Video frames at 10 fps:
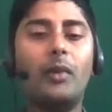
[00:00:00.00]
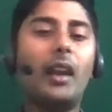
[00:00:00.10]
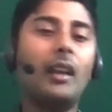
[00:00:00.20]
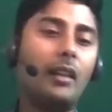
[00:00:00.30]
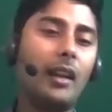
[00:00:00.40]
they
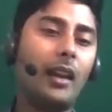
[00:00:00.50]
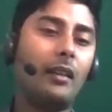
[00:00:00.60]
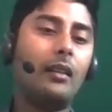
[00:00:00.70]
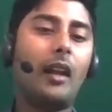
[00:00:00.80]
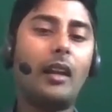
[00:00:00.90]
can train
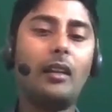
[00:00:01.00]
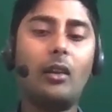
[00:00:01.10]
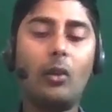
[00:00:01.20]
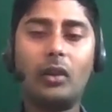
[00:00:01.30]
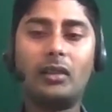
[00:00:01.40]
at a
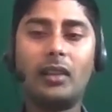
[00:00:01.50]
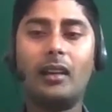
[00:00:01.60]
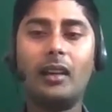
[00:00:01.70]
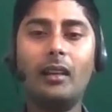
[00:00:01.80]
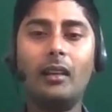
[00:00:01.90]
lower
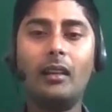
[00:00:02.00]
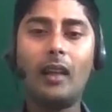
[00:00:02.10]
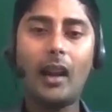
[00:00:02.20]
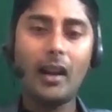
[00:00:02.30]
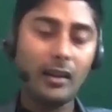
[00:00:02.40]
salary,
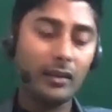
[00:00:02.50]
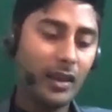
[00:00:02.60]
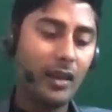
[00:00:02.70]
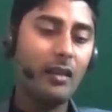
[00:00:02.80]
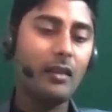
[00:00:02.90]
and
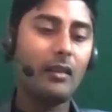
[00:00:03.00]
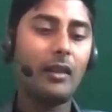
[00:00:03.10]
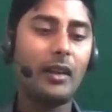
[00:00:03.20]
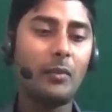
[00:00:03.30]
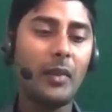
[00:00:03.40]
still
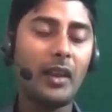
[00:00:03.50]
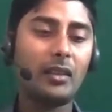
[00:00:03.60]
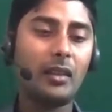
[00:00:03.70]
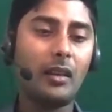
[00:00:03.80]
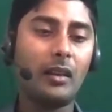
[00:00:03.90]
it makes
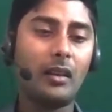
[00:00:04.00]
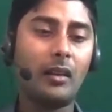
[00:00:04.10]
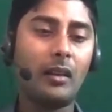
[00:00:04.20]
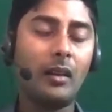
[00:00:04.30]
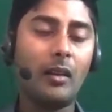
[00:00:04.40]

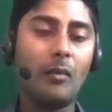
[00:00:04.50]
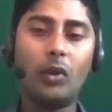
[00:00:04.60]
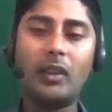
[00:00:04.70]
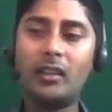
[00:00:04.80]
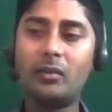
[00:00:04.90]

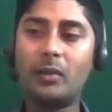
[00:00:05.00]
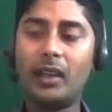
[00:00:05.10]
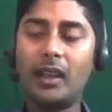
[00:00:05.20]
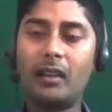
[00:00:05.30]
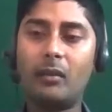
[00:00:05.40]
both ends
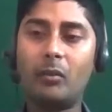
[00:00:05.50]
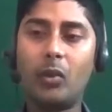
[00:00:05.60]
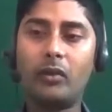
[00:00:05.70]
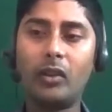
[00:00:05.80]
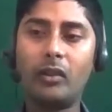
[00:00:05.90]
meet,
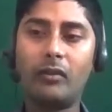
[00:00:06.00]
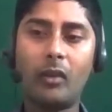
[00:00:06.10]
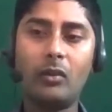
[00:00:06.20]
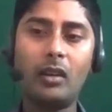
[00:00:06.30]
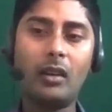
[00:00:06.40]
both for the
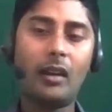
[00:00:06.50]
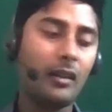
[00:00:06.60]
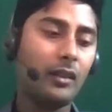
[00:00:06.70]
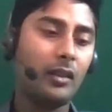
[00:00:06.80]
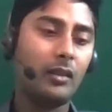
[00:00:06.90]
founder
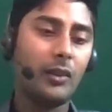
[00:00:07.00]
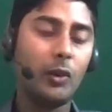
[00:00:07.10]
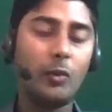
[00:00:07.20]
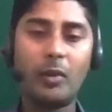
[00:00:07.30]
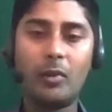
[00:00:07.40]
and the
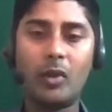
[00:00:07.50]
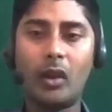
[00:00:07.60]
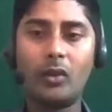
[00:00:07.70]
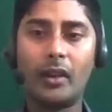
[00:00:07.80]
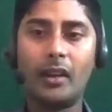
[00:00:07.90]
new people who
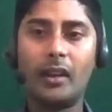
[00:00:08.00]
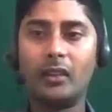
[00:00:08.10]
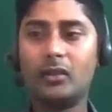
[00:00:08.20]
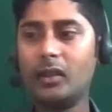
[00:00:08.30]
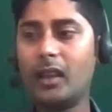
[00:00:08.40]
are joining in.
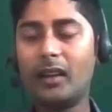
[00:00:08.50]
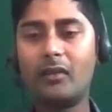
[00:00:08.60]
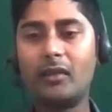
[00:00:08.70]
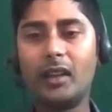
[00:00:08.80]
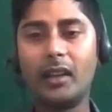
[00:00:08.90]
So yeah,
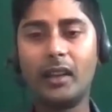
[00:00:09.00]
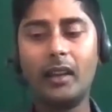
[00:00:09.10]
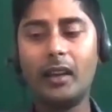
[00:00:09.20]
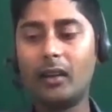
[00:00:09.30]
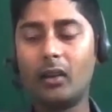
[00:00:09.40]
definitely
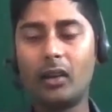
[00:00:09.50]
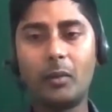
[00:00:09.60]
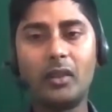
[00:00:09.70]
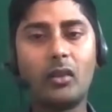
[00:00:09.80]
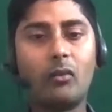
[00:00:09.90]
it all
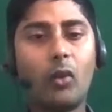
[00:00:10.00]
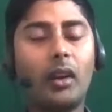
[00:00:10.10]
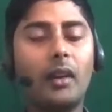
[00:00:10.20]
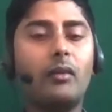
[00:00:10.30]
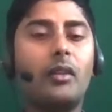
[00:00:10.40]
depends on what
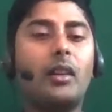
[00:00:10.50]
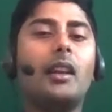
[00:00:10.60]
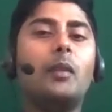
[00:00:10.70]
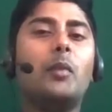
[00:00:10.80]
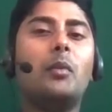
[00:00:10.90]
kind of a
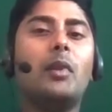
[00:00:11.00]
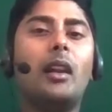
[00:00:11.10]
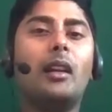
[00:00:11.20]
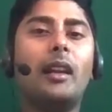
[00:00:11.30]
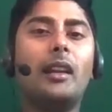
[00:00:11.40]
training people
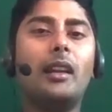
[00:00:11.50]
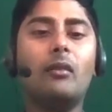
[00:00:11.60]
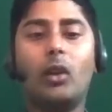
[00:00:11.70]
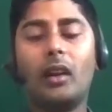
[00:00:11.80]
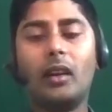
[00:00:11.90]
are getting,
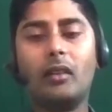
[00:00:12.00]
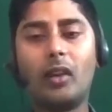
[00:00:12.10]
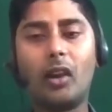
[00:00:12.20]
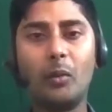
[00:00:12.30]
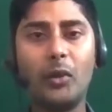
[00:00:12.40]
what kind of a
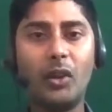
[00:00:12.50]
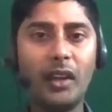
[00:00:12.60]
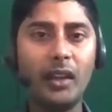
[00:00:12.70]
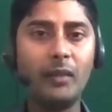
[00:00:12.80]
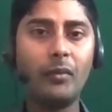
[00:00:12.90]

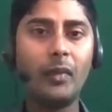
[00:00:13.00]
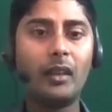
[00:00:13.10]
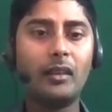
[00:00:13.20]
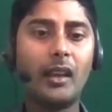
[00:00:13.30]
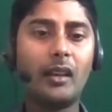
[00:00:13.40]
community
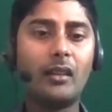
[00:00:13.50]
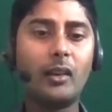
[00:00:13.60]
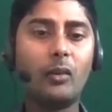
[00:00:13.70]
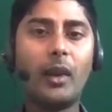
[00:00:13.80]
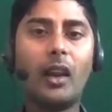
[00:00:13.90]
they are
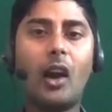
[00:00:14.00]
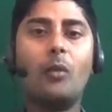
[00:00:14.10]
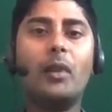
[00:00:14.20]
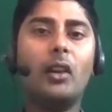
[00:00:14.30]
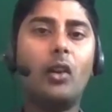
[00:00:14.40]
trying to make, how
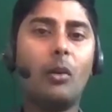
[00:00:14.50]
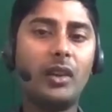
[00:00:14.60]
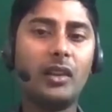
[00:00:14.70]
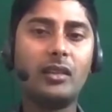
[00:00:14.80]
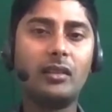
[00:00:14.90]
many
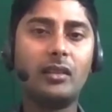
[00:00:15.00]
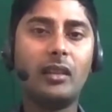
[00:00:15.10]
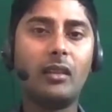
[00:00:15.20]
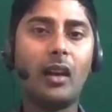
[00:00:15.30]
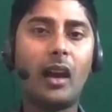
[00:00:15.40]
competitions
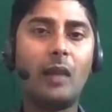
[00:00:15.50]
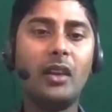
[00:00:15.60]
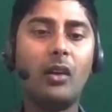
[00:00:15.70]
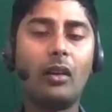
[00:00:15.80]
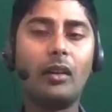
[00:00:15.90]
are
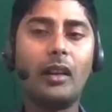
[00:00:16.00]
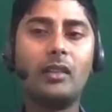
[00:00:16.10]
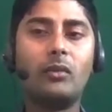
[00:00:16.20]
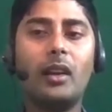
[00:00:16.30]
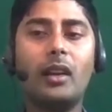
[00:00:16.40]
being
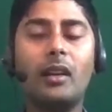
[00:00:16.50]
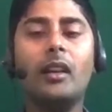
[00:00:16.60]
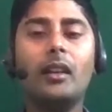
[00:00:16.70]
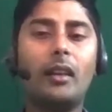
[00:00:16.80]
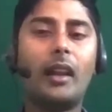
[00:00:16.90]
organized wherein
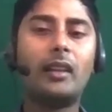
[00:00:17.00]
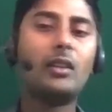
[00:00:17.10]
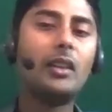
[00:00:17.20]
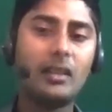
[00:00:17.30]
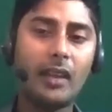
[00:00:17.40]
they're
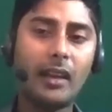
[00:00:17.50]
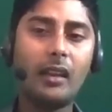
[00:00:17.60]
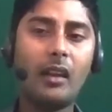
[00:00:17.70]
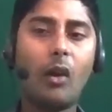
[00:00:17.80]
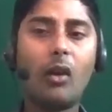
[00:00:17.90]
actually
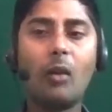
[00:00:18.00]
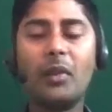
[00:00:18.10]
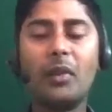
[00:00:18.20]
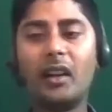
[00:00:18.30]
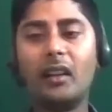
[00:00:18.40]
checking how
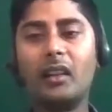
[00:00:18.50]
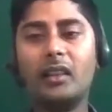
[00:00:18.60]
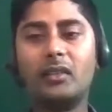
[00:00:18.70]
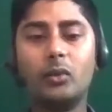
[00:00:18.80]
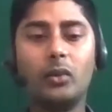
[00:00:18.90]
competent
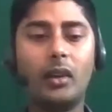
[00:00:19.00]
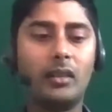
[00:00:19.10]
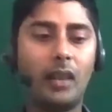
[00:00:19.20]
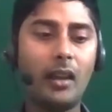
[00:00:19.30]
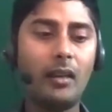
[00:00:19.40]
these
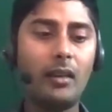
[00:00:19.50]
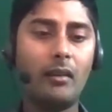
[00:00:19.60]
students are,